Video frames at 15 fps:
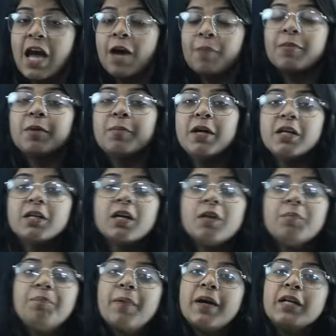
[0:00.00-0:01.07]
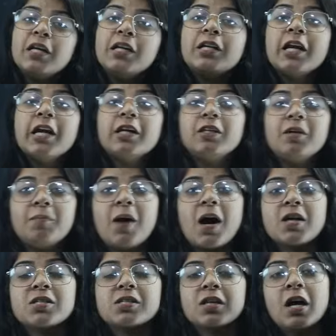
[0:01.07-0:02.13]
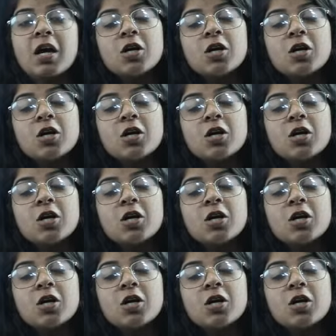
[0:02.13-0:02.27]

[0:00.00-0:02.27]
Maybe it can penetrate the mask.